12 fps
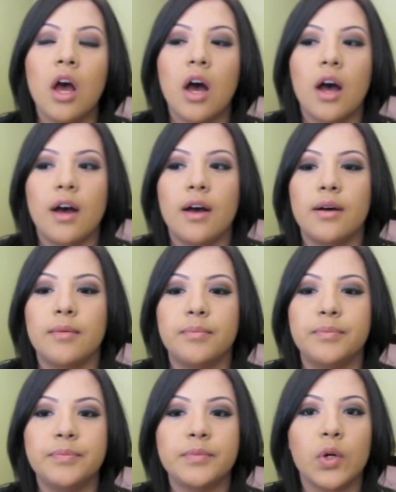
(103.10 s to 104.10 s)

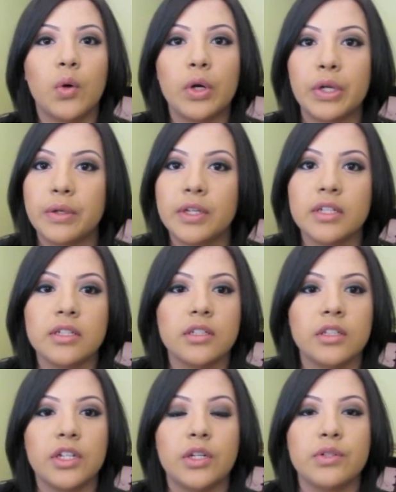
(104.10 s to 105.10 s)
or you
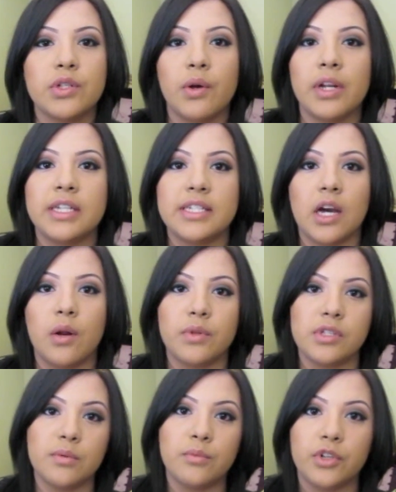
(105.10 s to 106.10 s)
can tone it down with
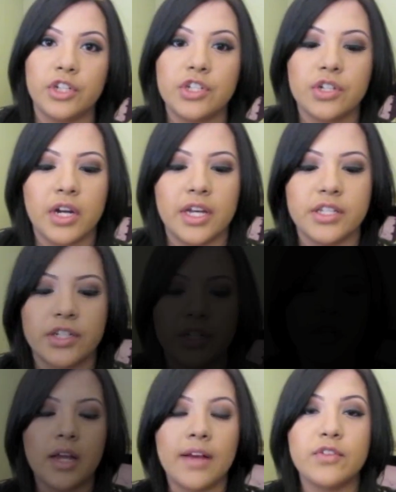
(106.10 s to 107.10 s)
some
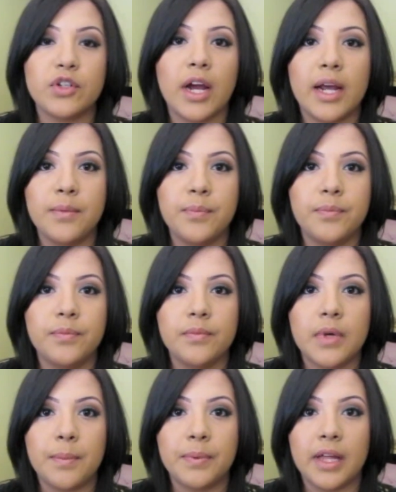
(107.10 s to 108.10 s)
moisturizer. I've tried
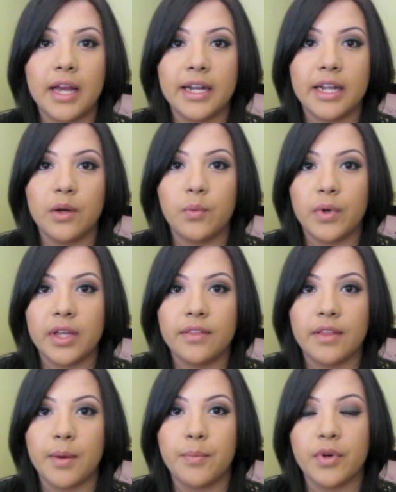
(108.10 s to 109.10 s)
applying it with
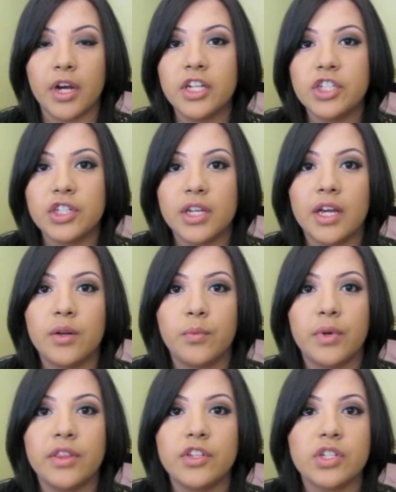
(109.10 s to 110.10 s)
a brush and
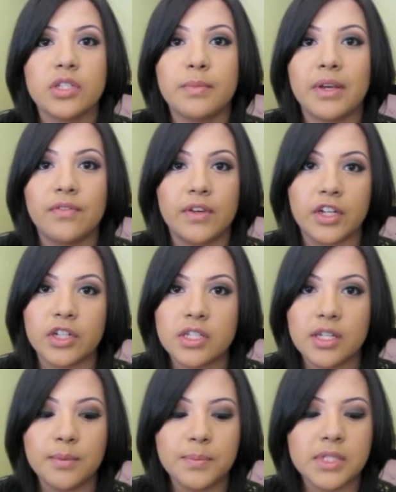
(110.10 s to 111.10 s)
with just my
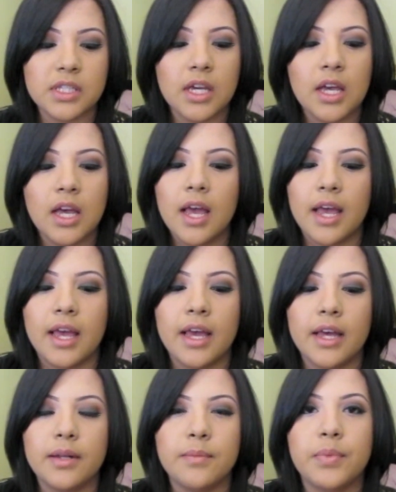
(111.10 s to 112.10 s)
fingertips,
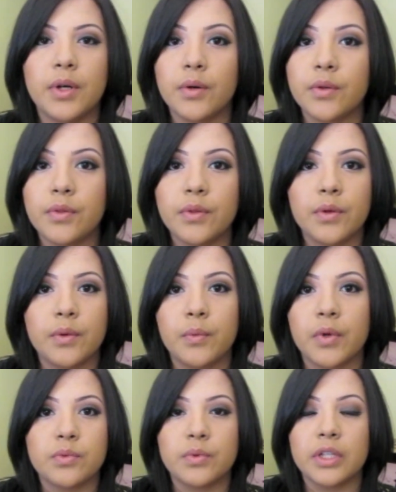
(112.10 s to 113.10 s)
and both
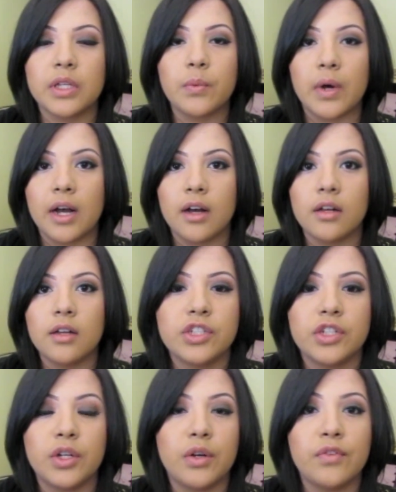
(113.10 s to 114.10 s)
work really well.
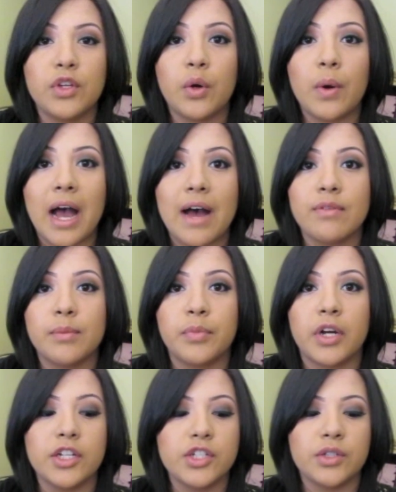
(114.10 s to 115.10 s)
If you don't have a
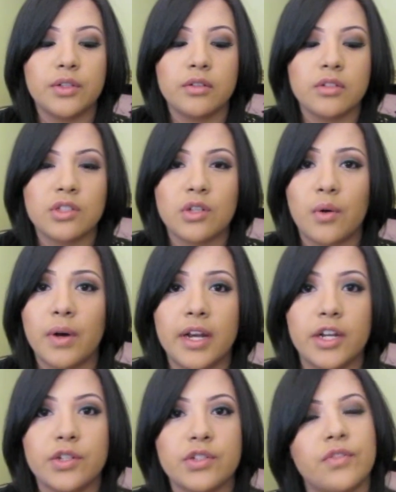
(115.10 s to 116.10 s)
brush, you can just go ahead
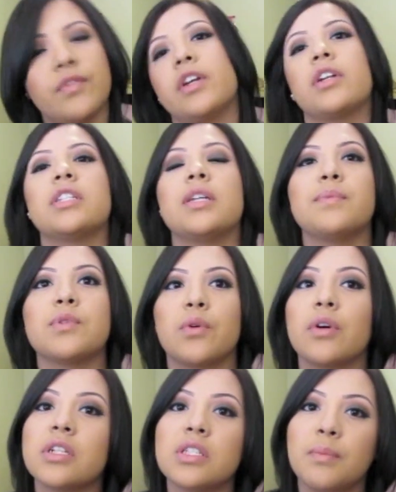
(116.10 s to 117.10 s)
and use your fingertips
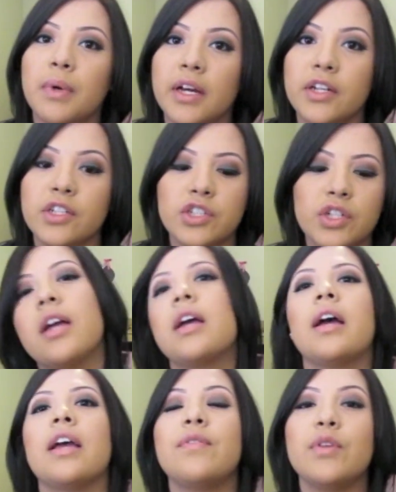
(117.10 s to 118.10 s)
or a sponge.
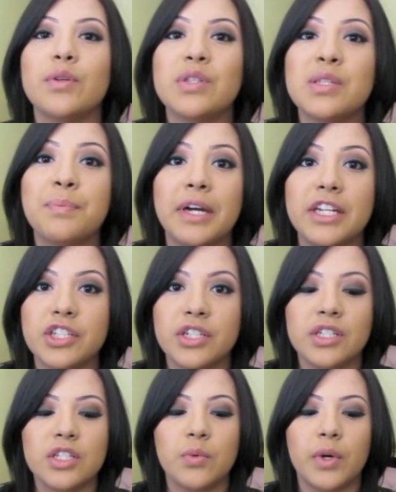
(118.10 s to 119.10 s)
If you use
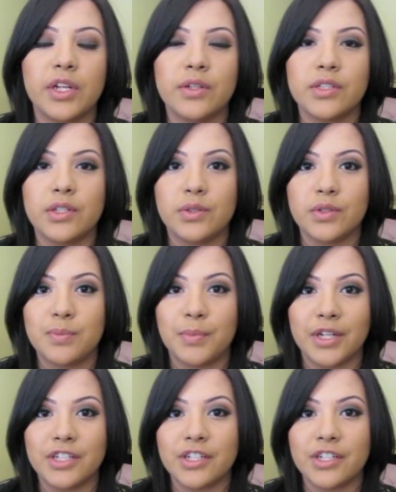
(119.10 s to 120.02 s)
sponges, you want to use a new sponge